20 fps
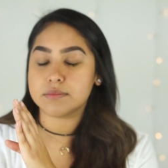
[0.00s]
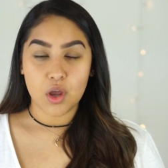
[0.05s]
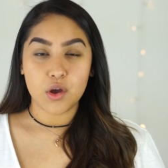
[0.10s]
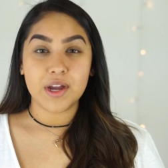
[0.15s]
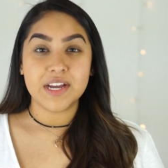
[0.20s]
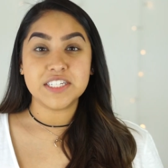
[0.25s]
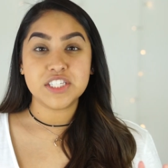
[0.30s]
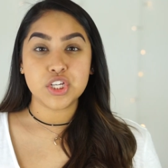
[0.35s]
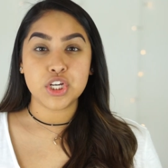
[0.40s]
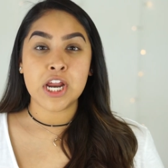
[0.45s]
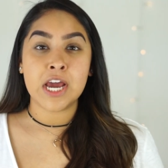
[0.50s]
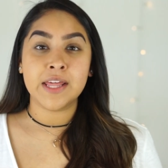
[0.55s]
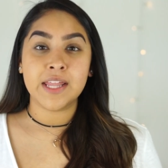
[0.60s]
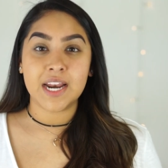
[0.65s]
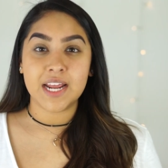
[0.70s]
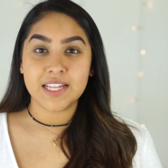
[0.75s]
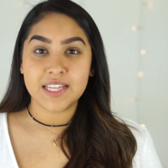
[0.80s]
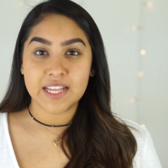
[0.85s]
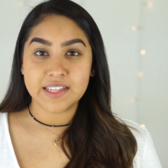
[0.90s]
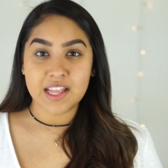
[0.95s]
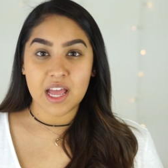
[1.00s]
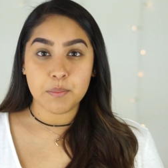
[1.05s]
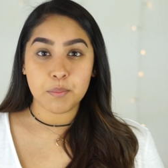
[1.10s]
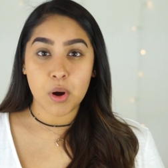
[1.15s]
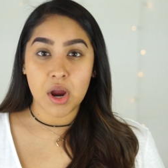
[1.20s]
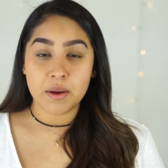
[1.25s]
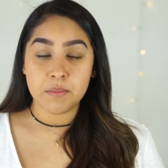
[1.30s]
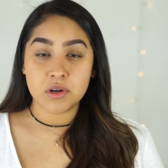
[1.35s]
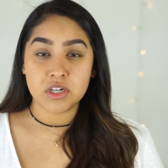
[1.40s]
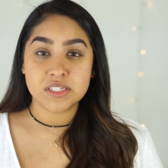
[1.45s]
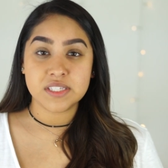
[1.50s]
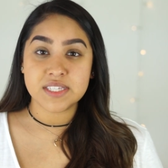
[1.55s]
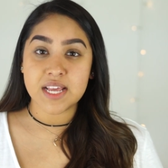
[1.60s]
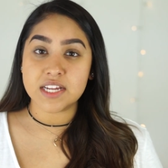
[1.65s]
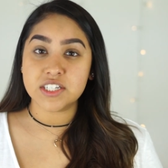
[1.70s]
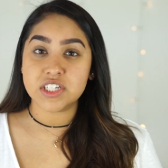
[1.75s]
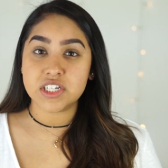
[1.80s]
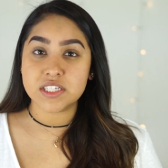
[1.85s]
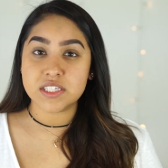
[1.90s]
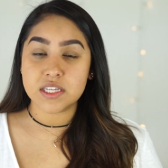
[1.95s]
Okay, so now that I let that primer
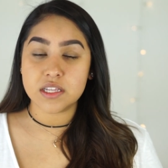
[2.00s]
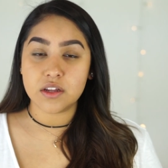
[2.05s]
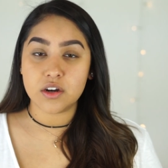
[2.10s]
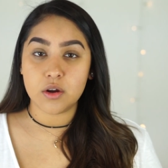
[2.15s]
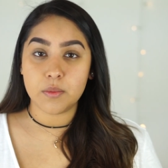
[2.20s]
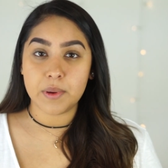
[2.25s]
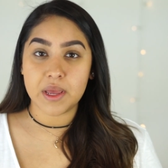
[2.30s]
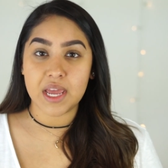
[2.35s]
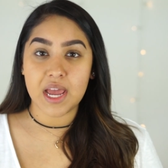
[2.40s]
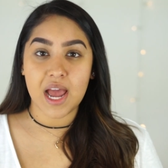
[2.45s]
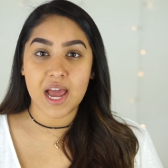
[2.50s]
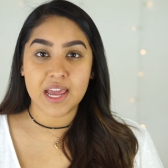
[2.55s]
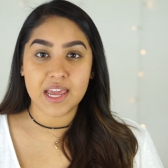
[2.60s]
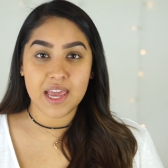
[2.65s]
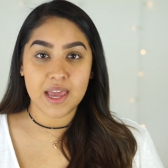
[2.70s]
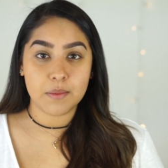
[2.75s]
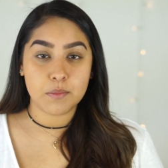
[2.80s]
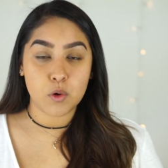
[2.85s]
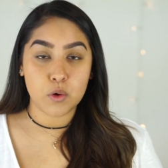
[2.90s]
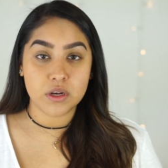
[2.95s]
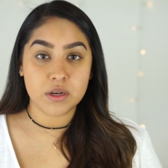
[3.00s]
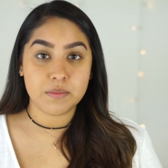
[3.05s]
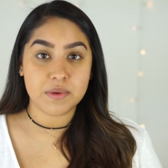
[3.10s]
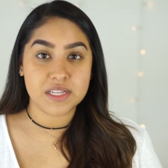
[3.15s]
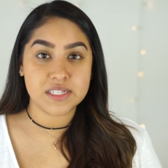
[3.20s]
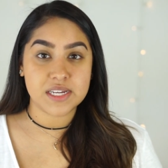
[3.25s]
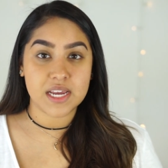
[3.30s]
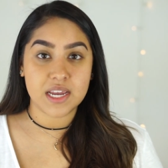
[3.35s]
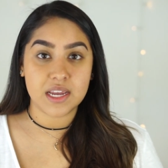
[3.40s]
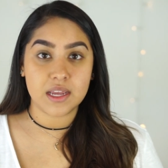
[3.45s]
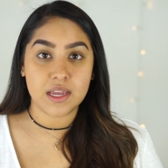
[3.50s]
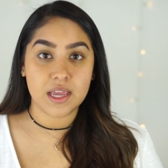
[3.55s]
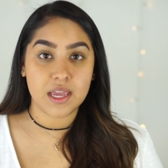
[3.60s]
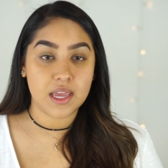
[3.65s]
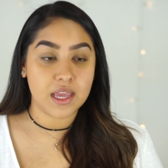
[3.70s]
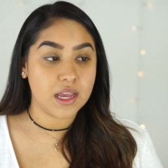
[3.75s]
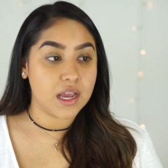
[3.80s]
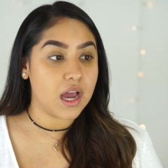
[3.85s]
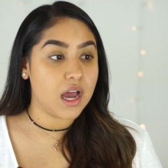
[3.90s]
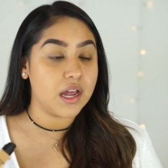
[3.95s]
set just a little bit, I am going to be
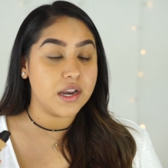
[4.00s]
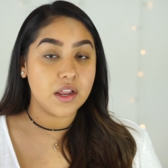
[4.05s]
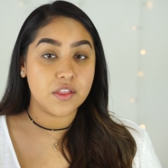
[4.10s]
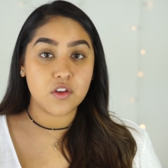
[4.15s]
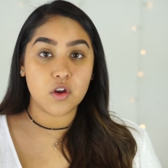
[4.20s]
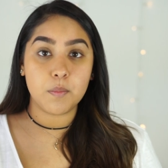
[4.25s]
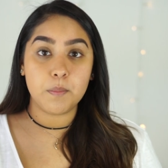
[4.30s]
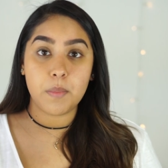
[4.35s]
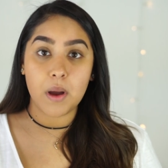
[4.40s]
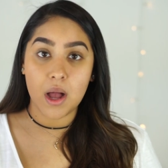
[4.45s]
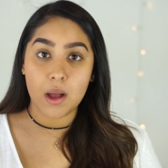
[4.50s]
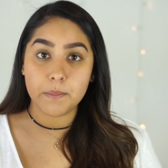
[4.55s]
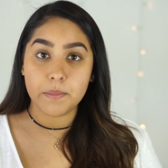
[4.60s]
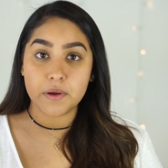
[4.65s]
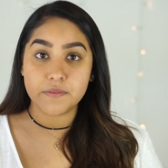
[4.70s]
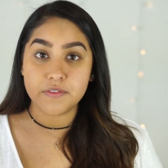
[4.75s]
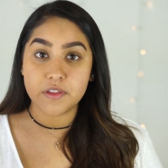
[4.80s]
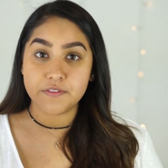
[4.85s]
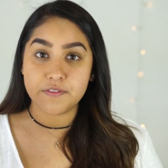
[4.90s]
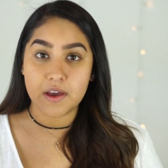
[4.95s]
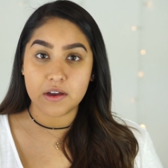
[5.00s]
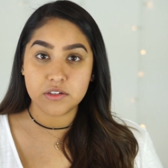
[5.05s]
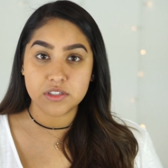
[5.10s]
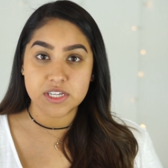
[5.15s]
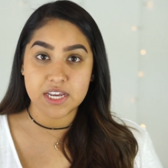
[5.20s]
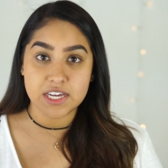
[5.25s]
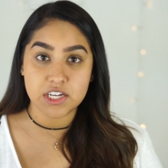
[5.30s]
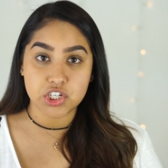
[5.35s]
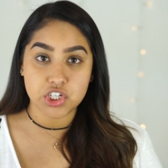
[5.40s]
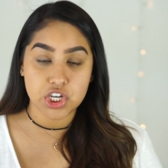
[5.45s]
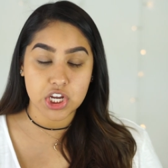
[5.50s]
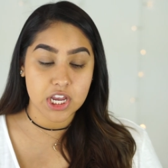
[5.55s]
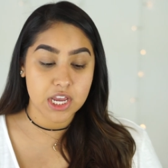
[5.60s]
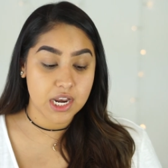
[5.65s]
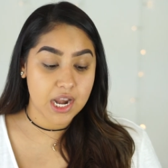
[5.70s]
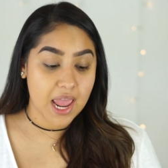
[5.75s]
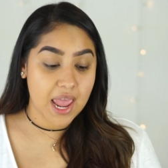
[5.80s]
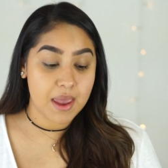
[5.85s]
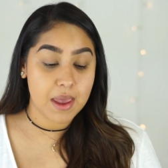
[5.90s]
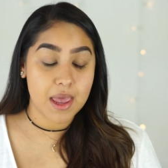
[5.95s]
taking another pump of the foundation
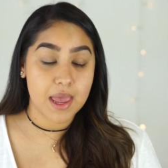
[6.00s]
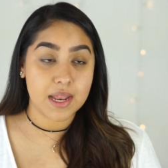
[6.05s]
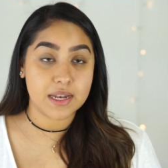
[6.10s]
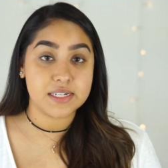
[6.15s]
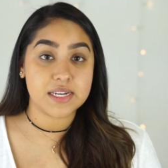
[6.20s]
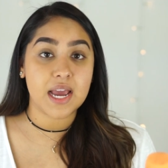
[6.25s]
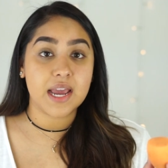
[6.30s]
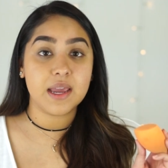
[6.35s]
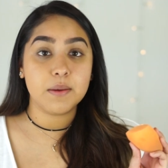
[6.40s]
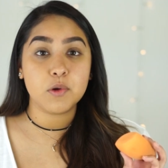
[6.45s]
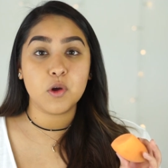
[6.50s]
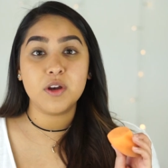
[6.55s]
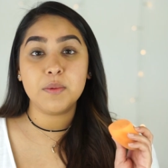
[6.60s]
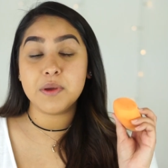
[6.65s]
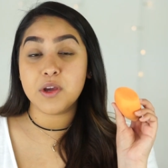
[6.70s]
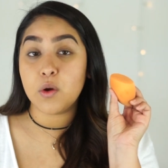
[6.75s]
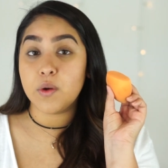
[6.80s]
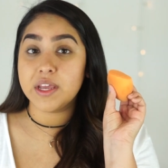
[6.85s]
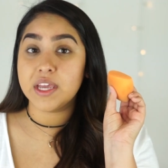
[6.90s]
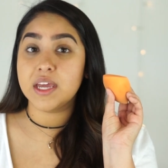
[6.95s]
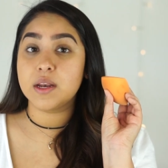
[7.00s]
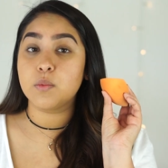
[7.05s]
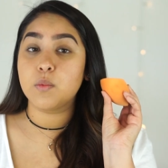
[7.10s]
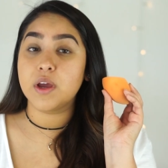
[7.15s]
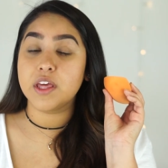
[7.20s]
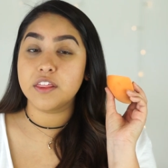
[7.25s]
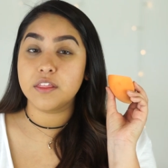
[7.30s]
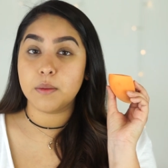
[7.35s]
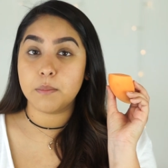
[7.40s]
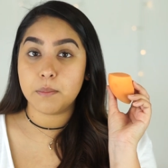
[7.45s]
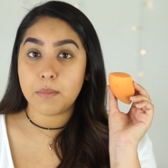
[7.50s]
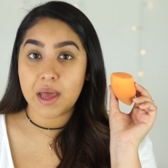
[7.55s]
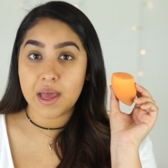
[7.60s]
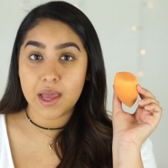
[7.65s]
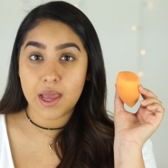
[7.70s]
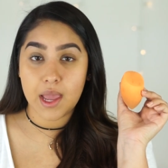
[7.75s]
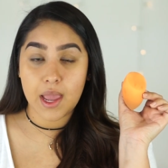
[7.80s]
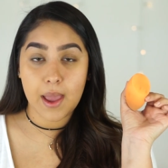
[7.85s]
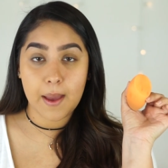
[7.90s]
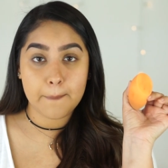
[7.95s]
and I am going to be going in with
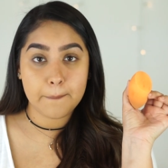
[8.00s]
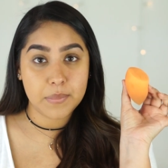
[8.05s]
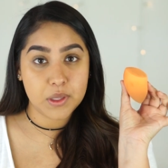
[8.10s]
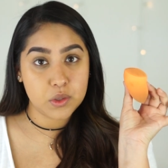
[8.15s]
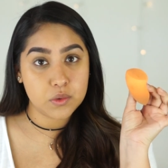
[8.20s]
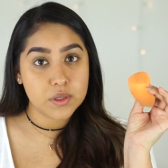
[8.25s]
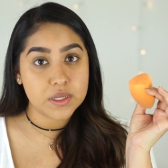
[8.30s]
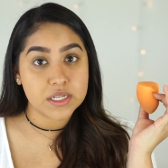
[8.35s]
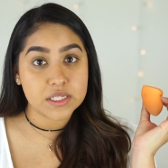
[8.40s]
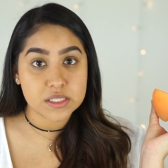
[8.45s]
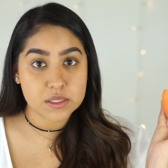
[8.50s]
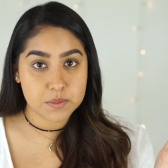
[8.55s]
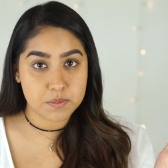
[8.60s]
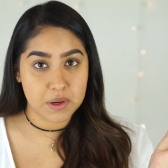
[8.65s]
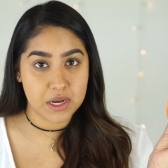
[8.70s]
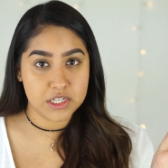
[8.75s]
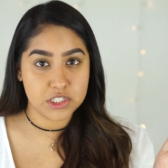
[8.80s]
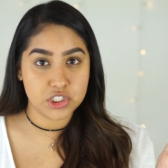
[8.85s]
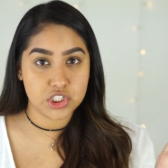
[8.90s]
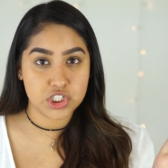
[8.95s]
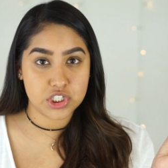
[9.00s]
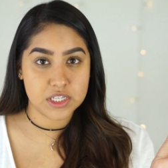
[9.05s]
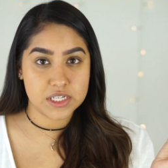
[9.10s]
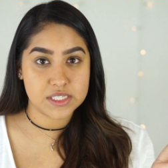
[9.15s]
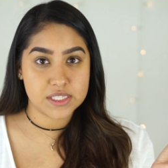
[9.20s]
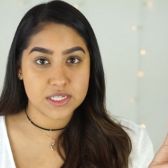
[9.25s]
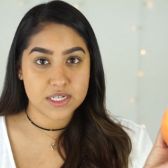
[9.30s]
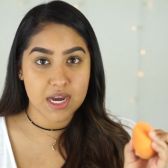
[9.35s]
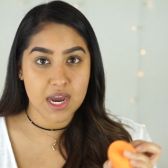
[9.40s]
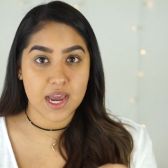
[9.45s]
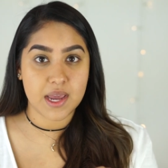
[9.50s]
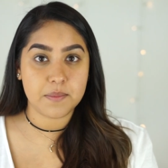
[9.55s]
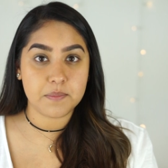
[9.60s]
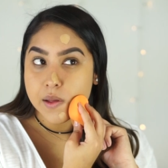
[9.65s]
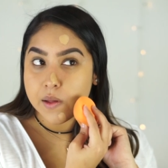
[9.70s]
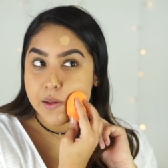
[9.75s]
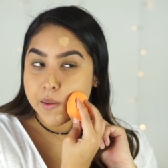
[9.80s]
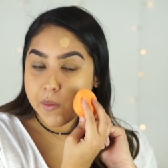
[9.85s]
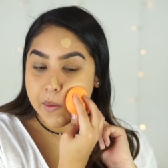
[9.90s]
my beauty sponge this time.